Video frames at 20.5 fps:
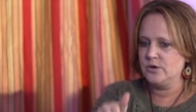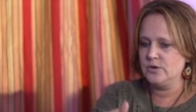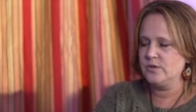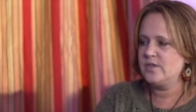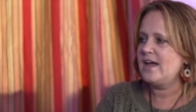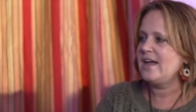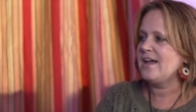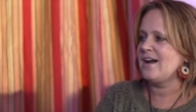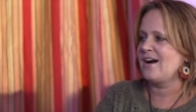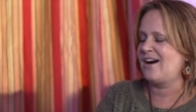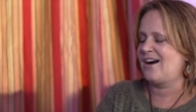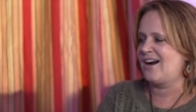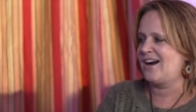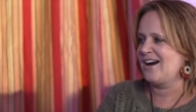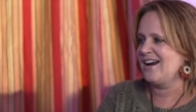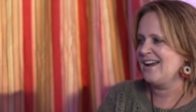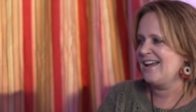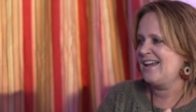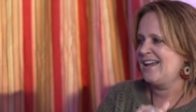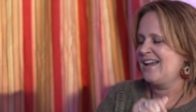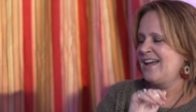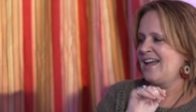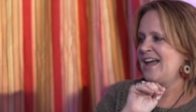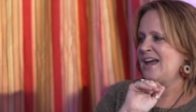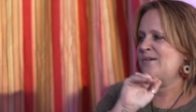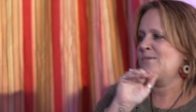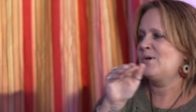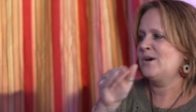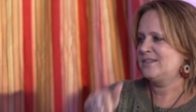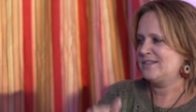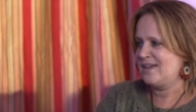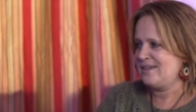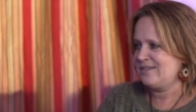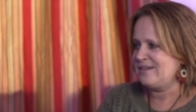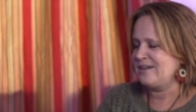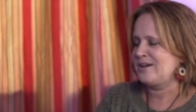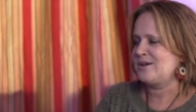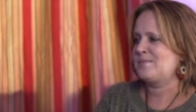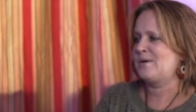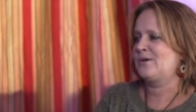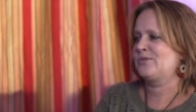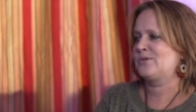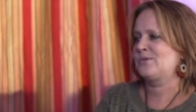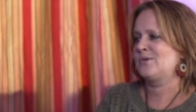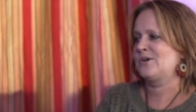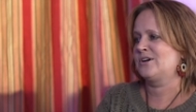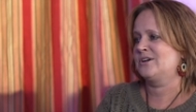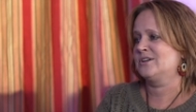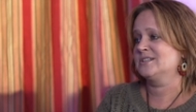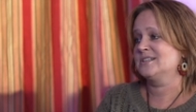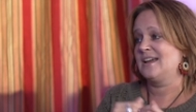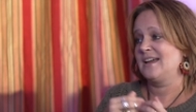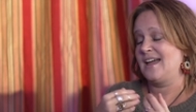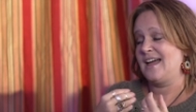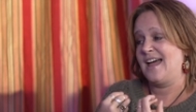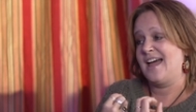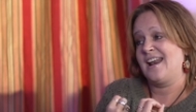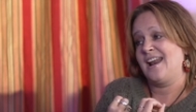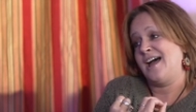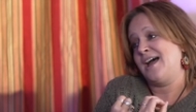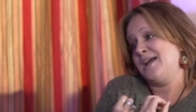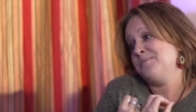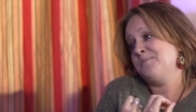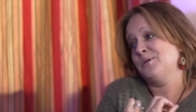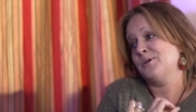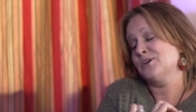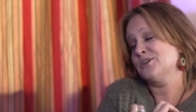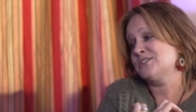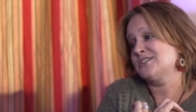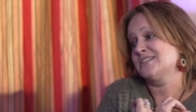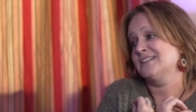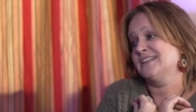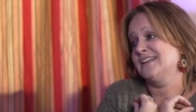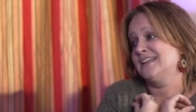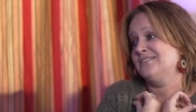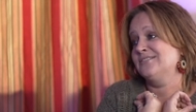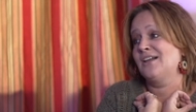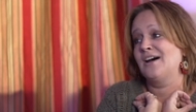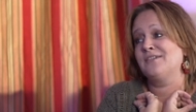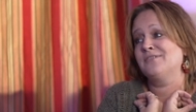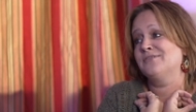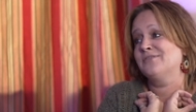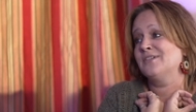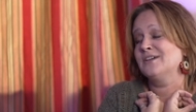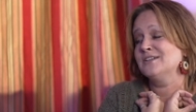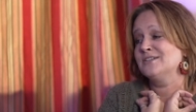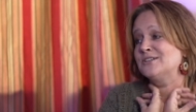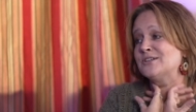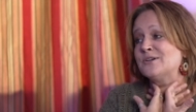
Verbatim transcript: who they are and what they think about the world. And I personally love